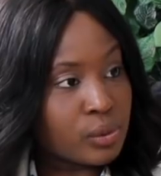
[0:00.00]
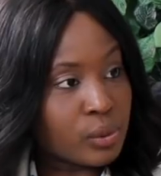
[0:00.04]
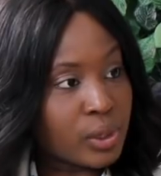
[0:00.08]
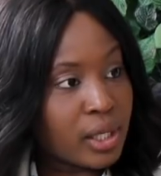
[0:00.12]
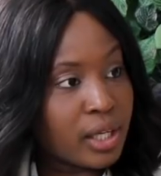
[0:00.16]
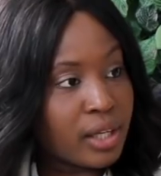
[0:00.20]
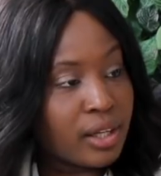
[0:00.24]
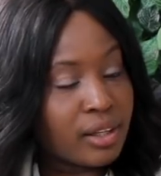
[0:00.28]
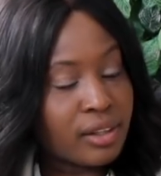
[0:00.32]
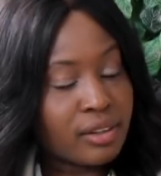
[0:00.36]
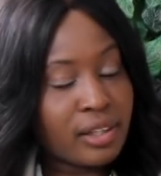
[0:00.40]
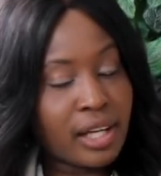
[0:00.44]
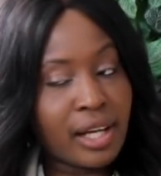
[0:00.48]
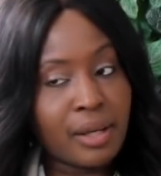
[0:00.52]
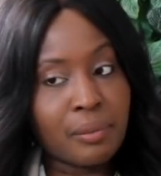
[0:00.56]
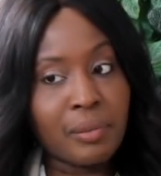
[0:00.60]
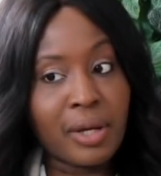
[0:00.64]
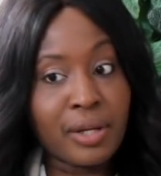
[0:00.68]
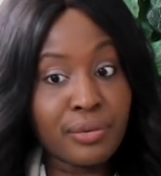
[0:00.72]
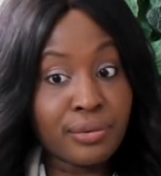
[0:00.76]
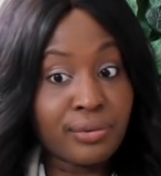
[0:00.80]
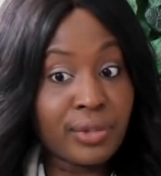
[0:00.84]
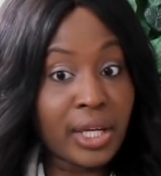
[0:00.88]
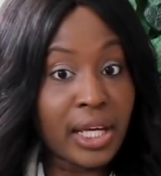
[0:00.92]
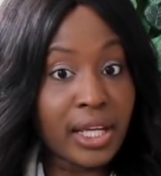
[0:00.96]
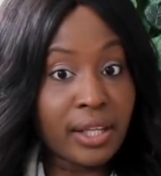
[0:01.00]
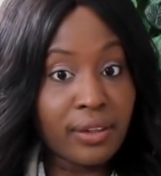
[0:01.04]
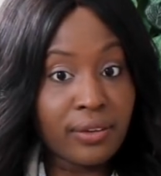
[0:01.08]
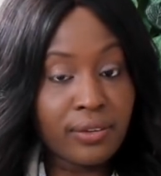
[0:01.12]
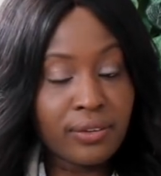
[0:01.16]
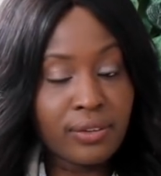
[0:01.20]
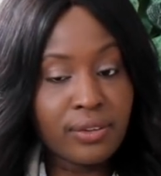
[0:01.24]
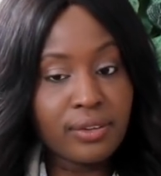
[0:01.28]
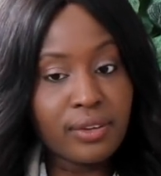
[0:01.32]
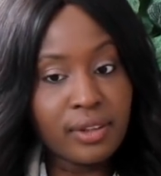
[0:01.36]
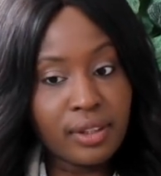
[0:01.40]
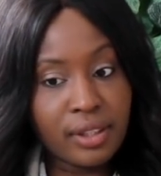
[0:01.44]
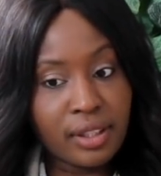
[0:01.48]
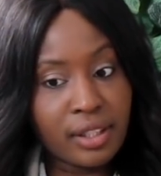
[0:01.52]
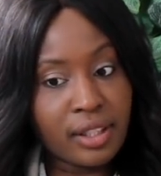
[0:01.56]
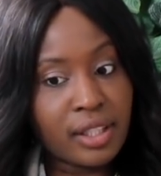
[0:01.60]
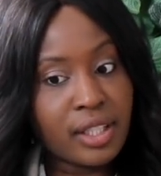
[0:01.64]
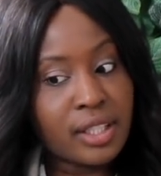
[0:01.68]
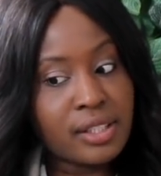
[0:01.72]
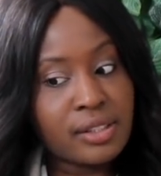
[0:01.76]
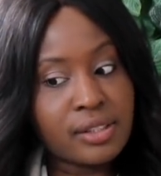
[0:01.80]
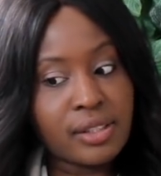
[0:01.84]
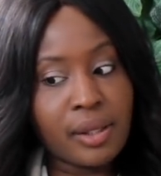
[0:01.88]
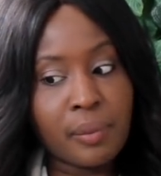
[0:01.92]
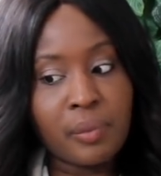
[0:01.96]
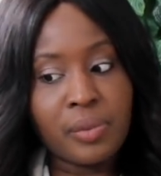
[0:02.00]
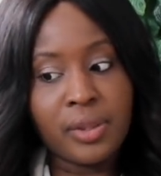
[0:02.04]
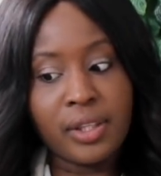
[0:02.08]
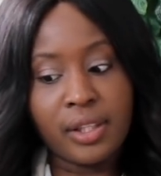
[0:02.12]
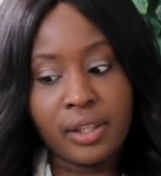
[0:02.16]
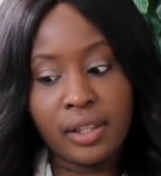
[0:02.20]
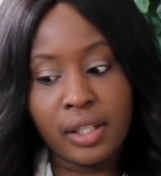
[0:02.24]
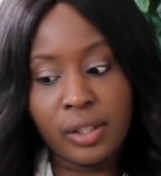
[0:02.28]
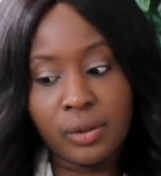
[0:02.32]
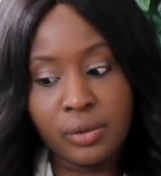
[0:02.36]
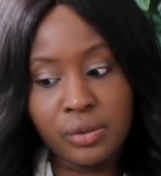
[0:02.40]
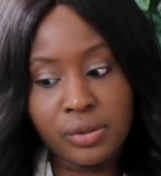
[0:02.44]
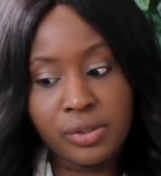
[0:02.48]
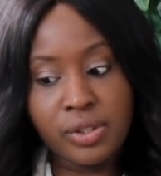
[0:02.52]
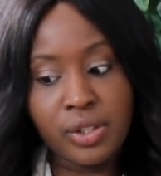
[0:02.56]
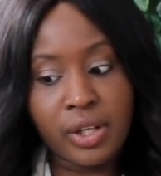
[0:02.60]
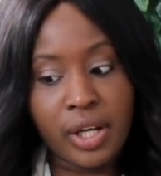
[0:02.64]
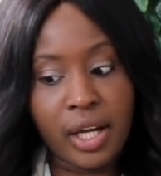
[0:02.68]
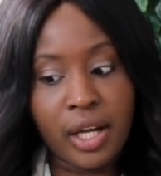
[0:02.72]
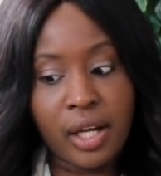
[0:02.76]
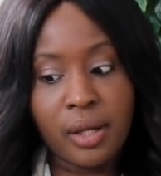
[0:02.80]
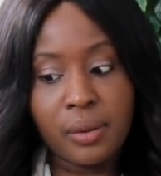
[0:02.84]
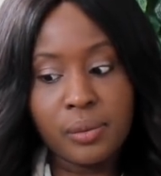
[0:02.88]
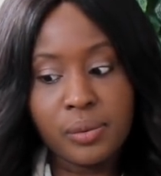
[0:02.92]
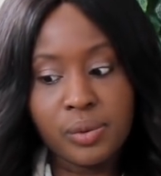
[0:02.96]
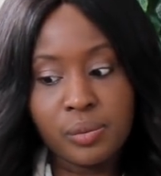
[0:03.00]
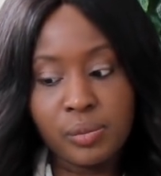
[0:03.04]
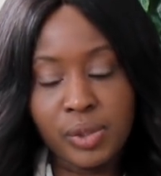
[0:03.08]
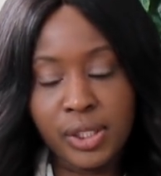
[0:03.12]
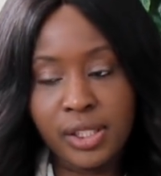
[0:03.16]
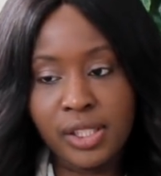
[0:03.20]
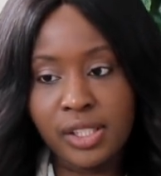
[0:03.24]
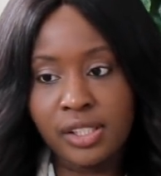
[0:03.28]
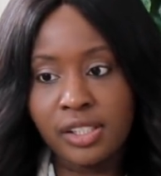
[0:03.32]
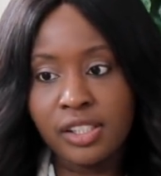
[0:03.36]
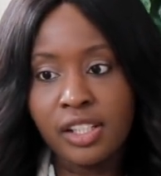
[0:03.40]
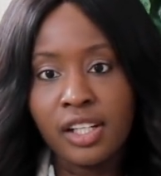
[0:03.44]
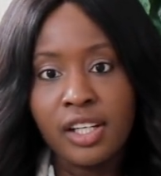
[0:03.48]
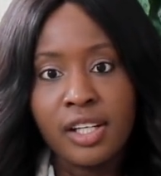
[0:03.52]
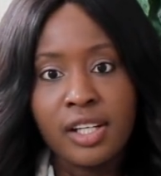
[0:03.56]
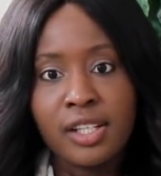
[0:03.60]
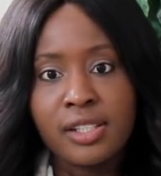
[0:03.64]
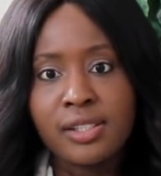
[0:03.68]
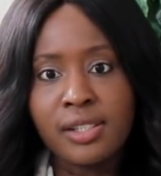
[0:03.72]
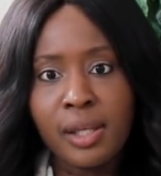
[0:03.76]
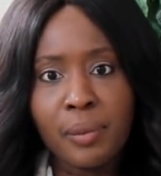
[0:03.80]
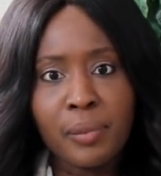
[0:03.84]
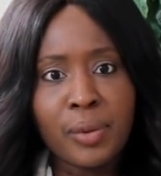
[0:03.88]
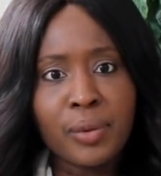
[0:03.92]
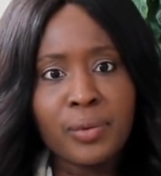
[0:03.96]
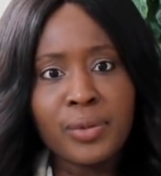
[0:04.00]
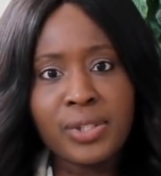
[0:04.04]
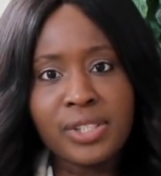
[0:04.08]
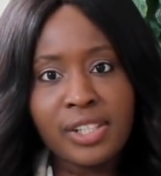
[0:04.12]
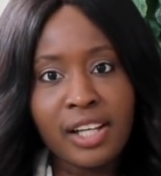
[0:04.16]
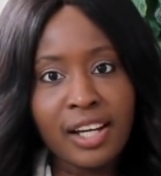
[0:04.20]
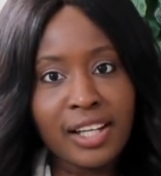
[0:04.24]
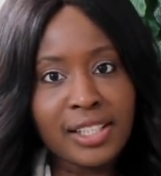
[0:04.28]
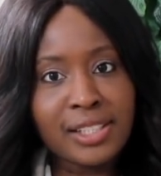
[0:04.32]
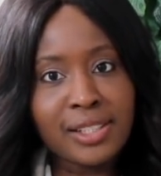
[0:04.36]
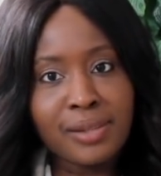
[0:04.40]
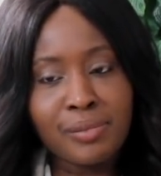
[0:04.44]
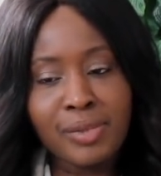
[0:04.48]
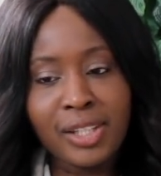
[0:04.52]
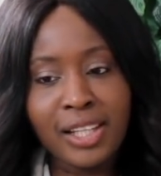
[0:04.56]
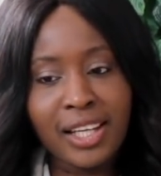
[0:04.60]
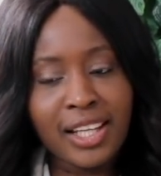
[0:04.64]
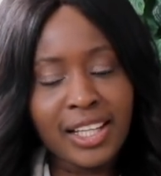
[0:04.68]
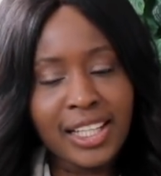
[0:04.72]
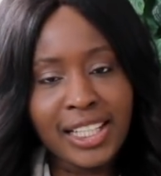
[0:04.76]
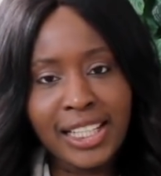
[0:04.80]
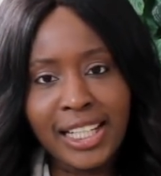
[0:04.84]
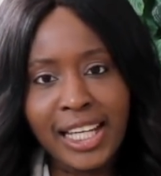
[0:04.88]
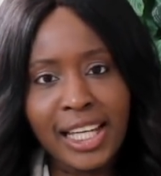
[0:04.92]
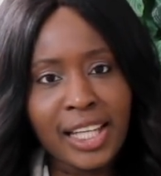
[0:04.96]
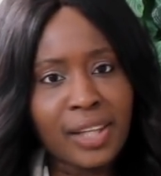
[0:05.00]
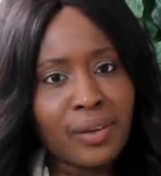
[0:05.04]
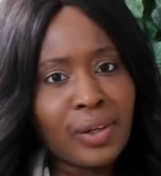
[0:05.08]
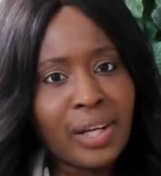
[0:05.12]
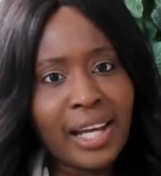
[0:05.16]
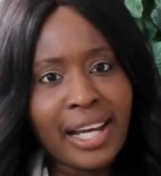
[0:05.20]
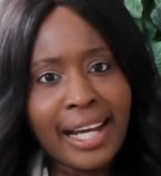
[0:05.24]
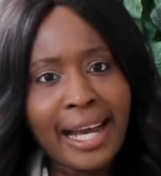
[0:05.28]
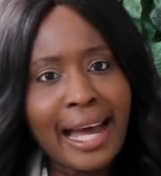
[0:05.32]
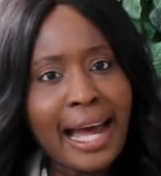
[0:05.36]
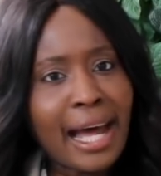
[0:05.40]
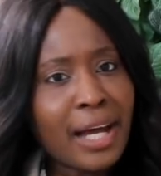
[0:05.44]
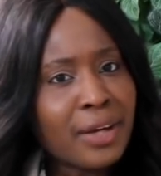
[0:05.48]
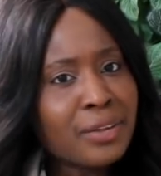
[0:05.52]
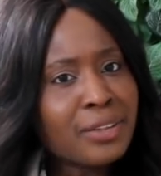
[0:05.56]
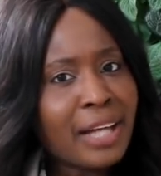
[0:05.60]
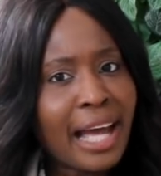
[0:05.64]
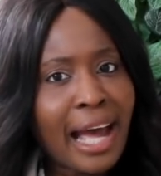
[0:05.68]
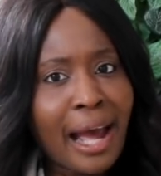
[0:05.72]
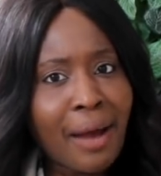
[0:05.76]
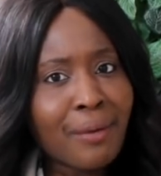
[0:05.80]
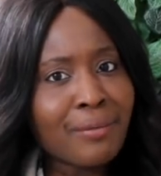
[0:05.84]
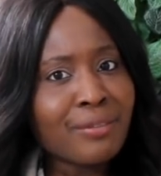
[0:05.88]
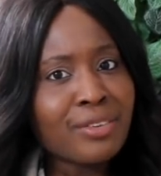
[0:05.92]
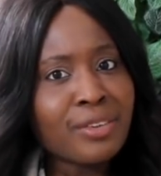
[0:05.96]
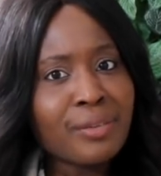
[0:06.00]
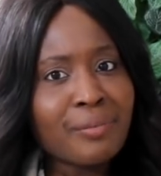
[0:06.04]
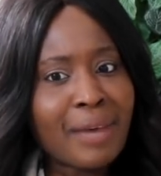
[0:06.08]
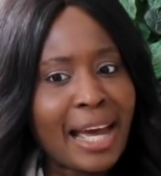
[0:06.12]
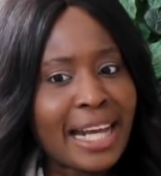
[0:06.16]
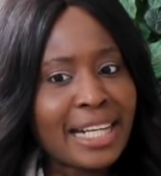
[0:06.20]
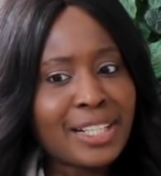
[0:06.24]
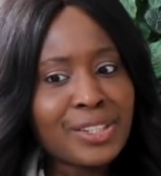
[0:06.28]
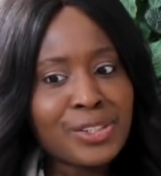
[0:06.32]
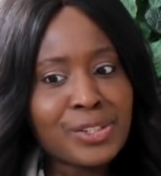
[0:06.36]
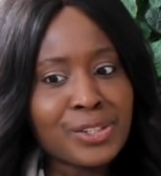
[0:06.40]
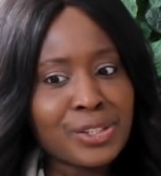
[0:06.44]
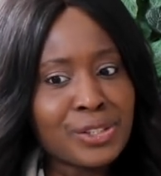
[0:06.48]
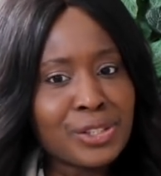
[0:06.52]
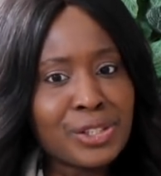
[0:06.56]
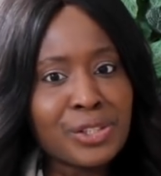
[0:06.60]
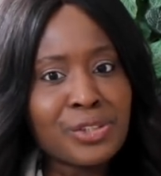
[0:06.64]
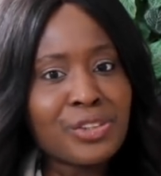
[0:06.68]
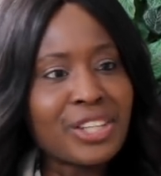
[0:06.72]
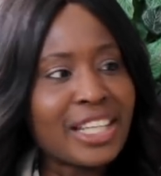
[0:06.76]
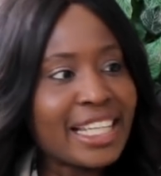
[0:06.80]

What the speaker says: well and my faith is something that also helps, because someone was asking me the other day, they're like, how have you managed to do